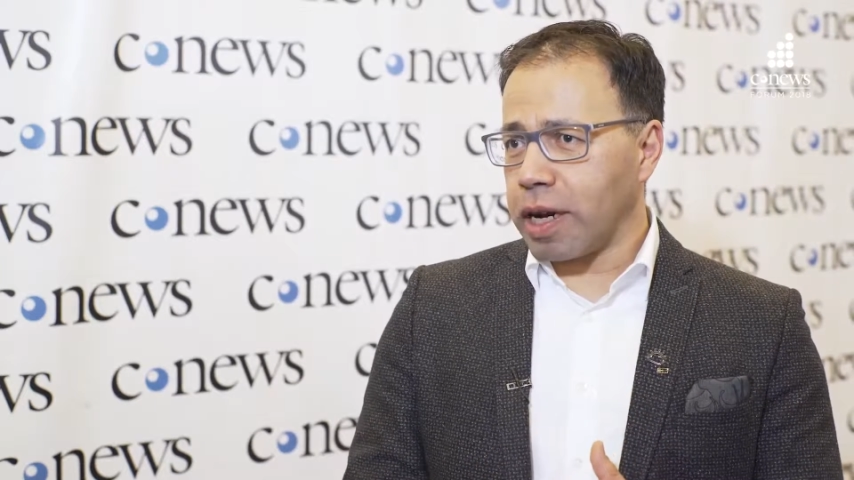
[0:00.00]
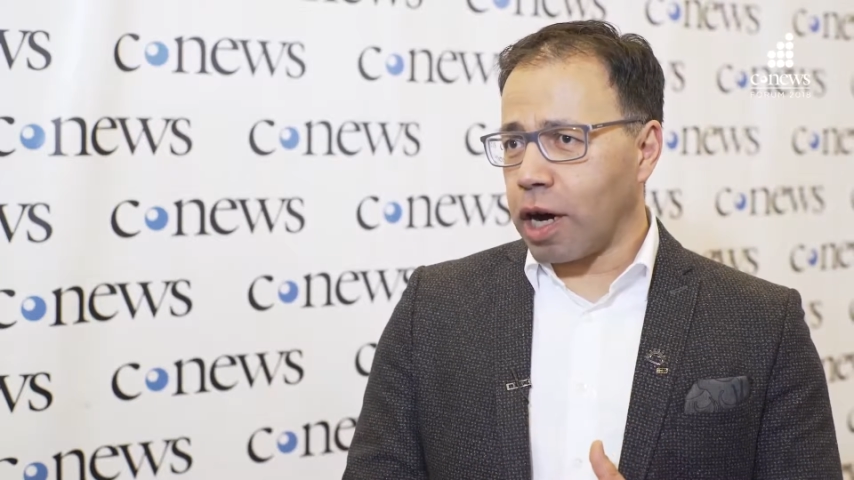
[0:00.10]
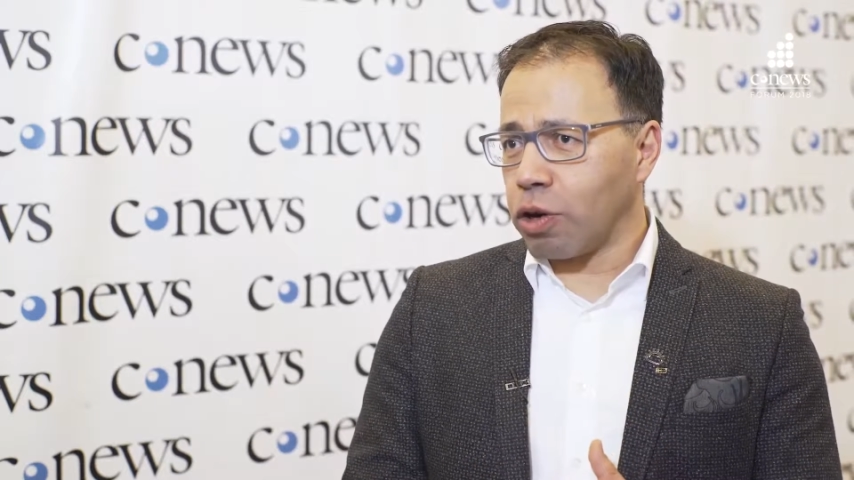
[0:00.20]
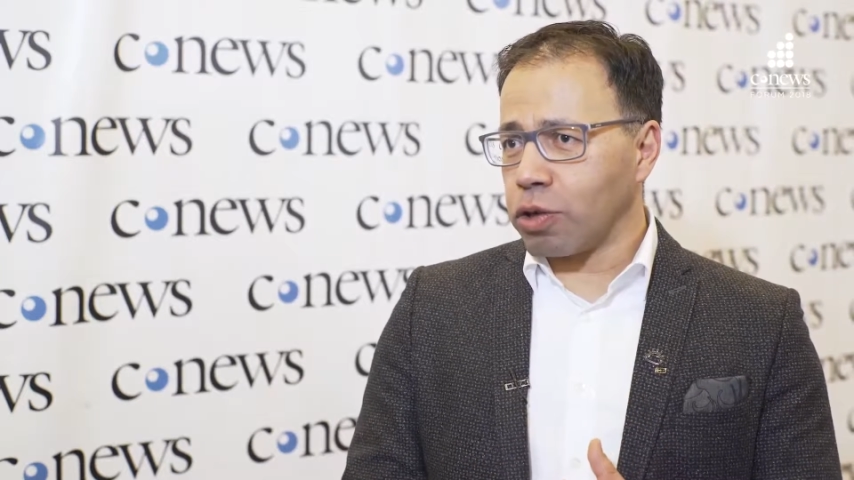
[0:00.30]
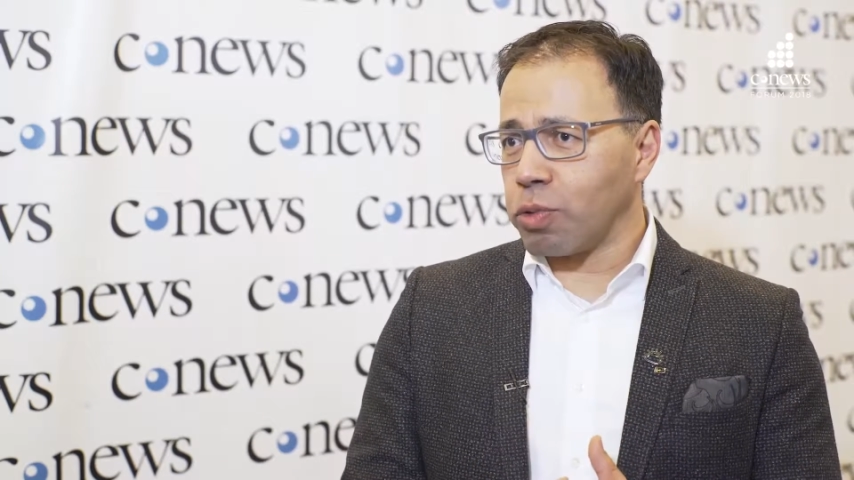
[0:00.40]

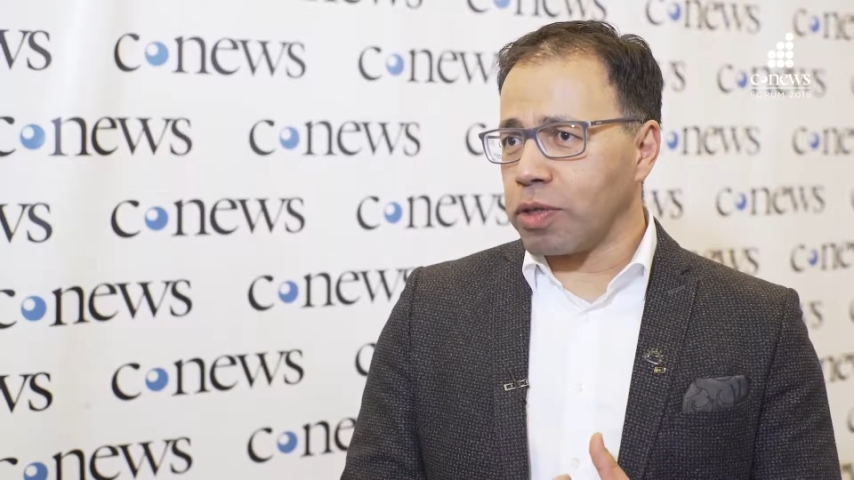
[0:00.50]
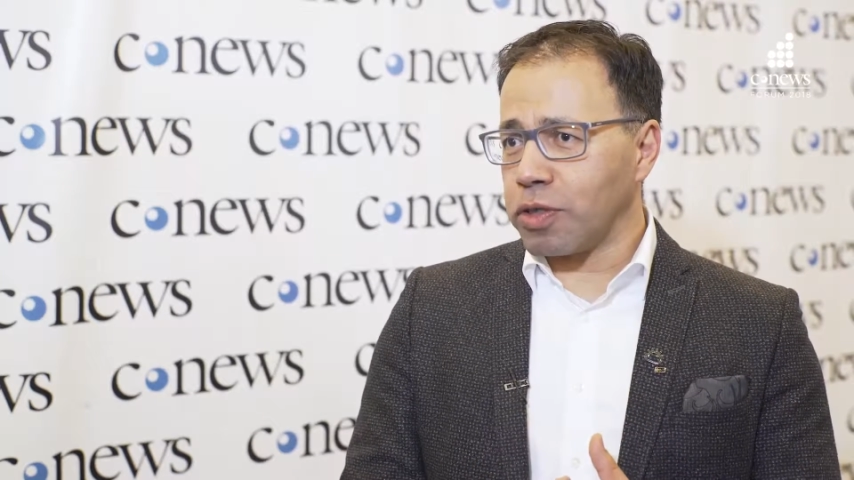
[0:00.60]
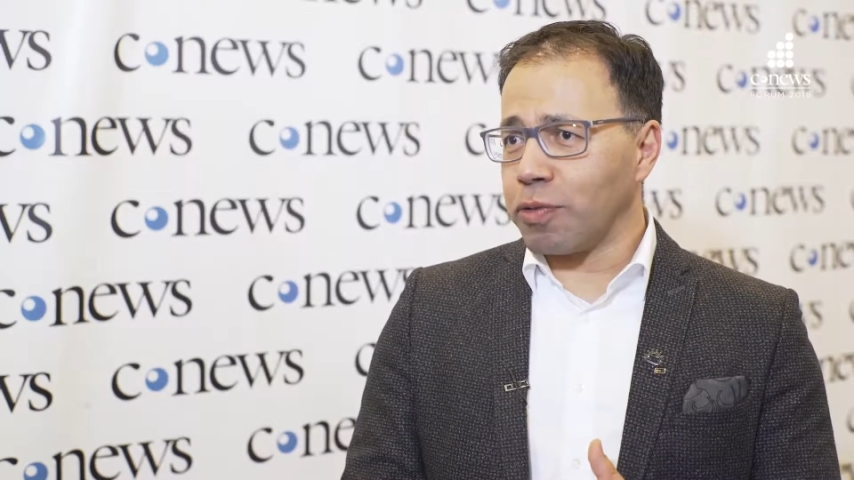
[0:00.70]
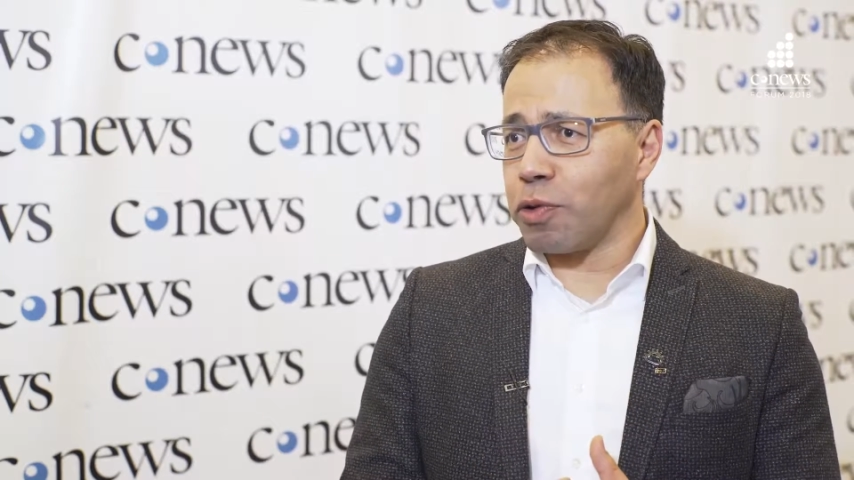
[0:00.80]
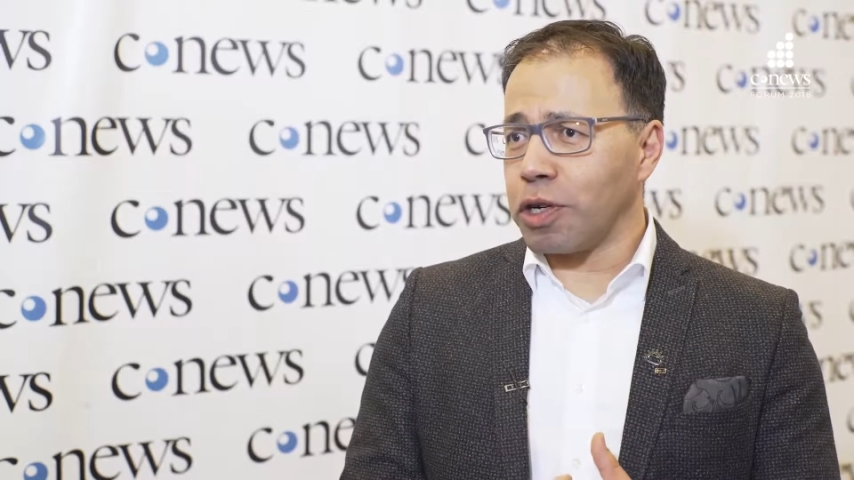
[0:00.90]
cloud with
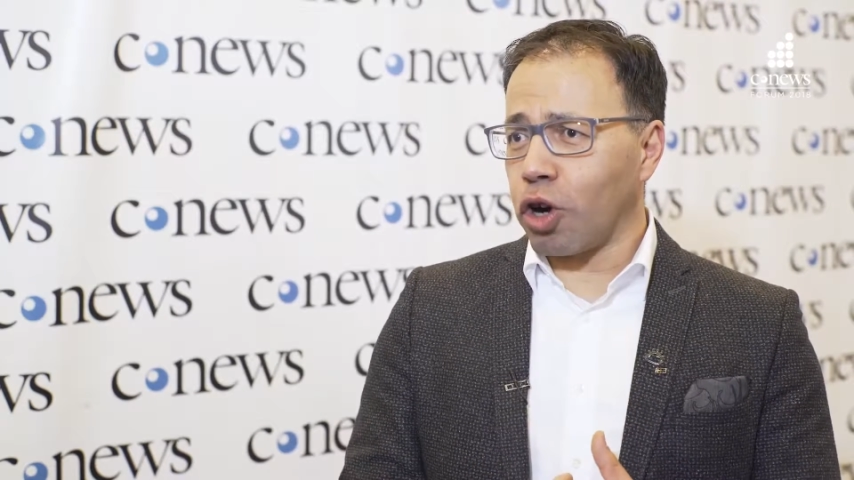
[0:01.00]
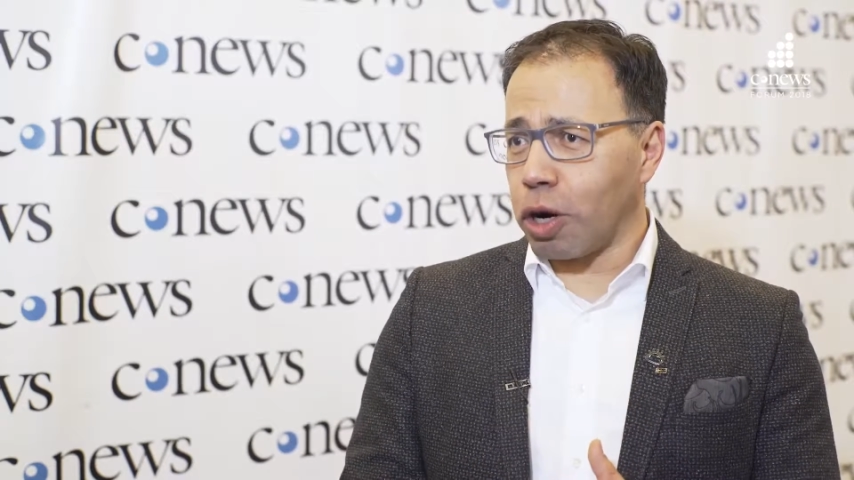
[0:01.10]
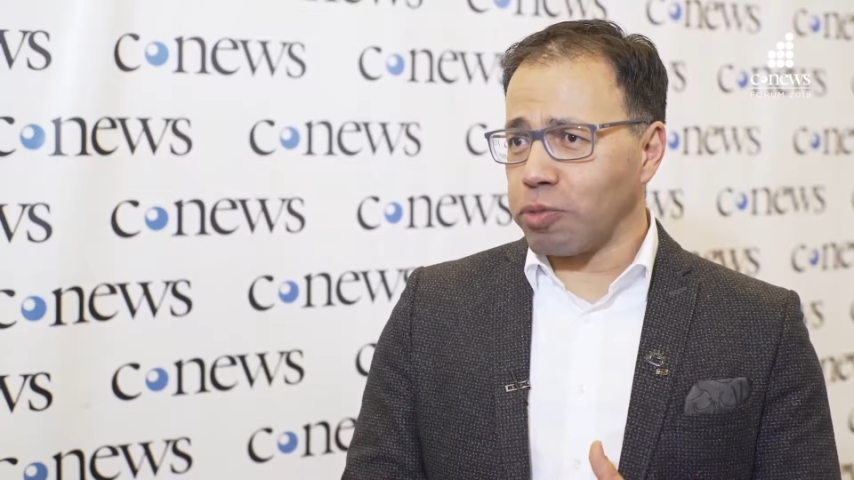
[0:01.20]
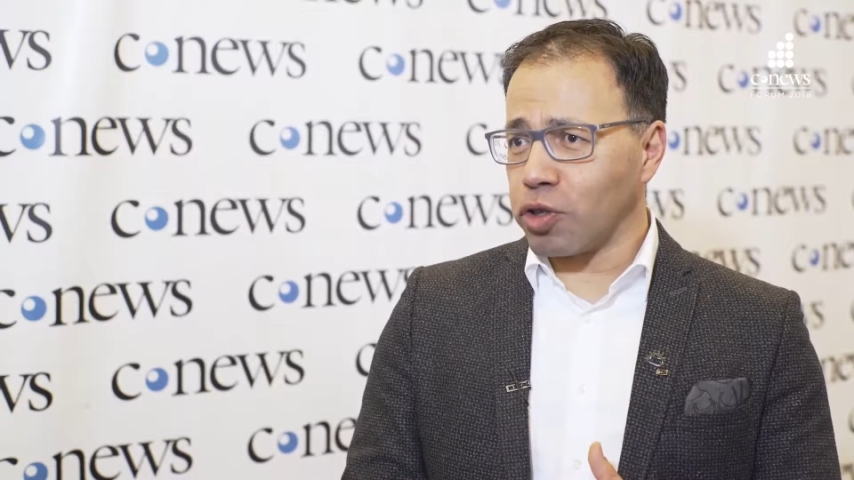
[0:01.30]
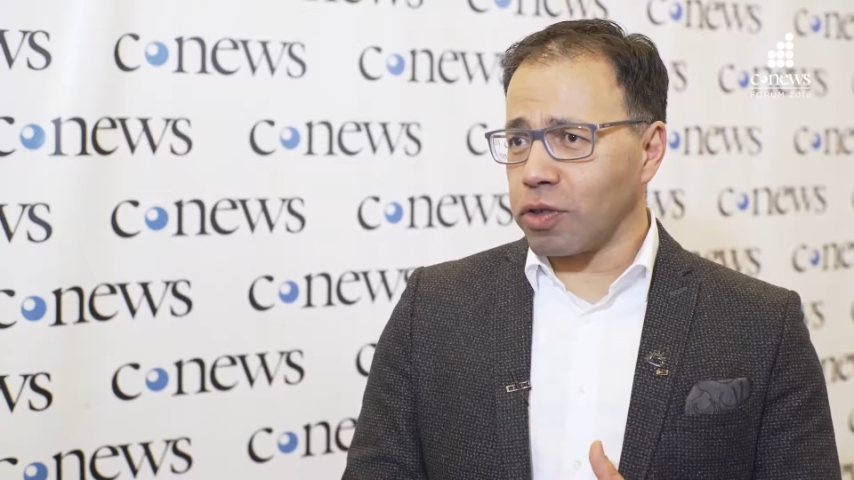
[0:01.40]
different
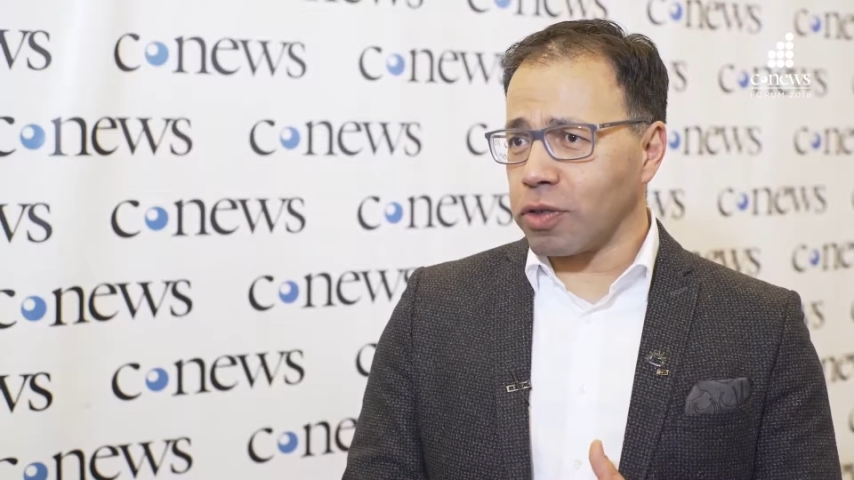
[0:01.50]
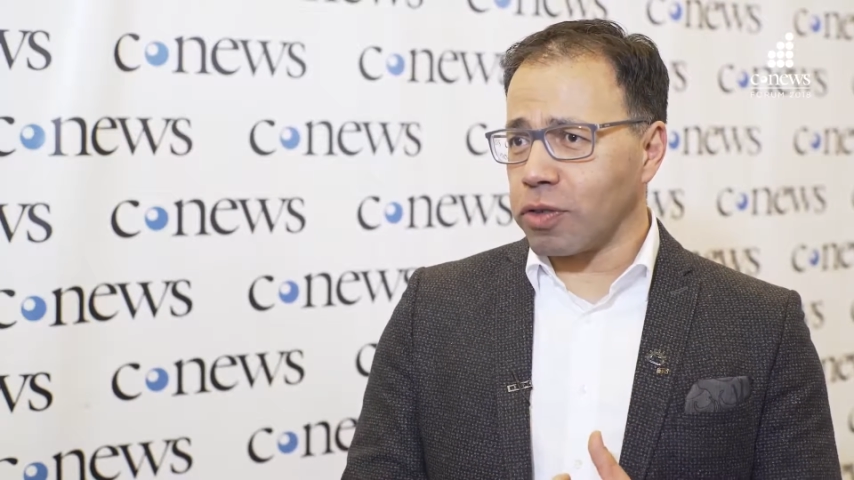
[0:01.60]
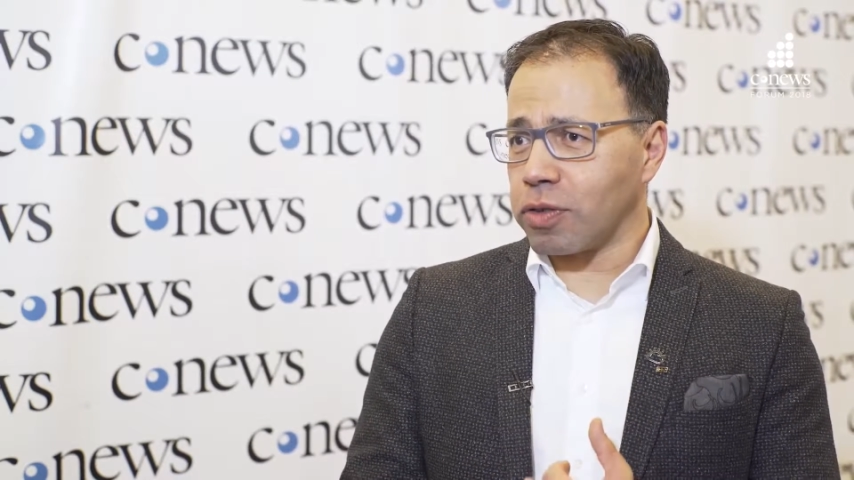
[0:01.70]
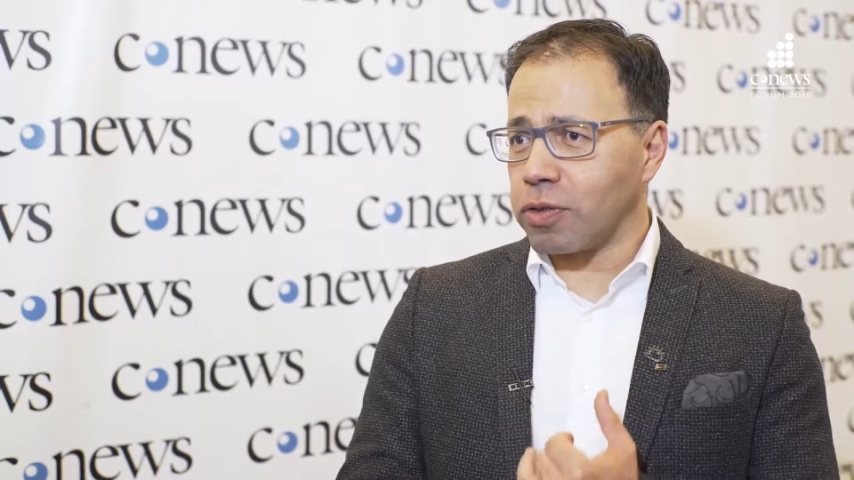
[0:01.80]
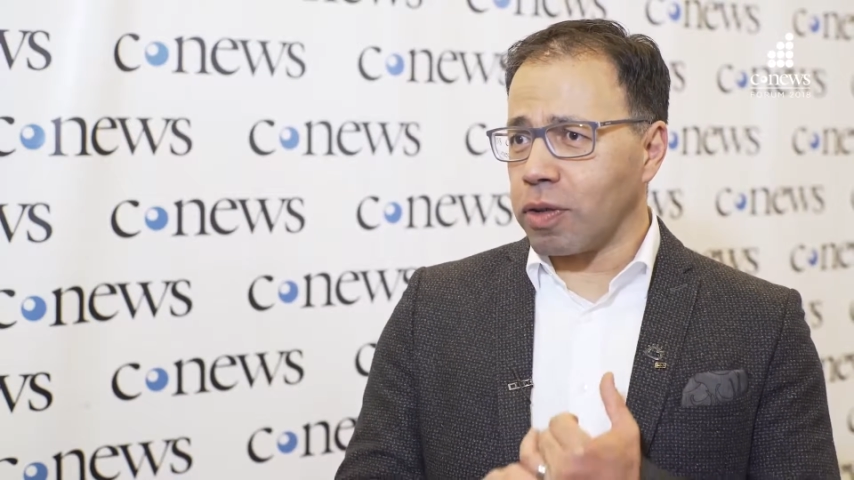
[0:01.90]

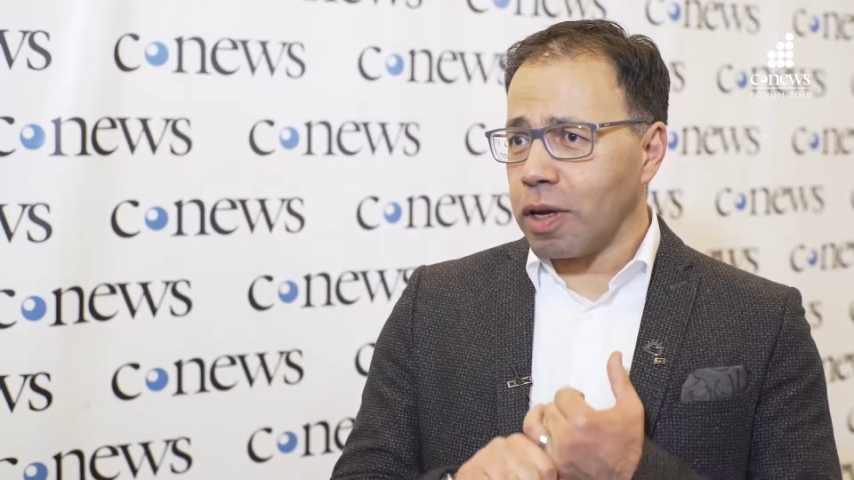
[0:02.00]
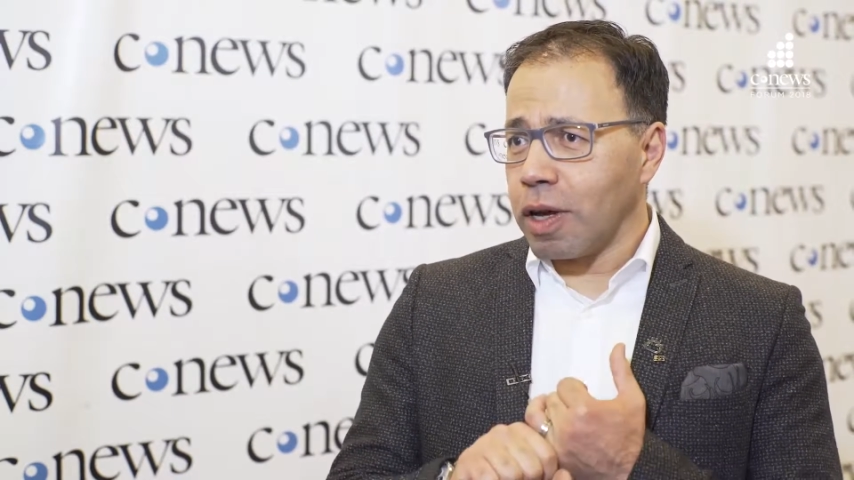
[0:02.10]
options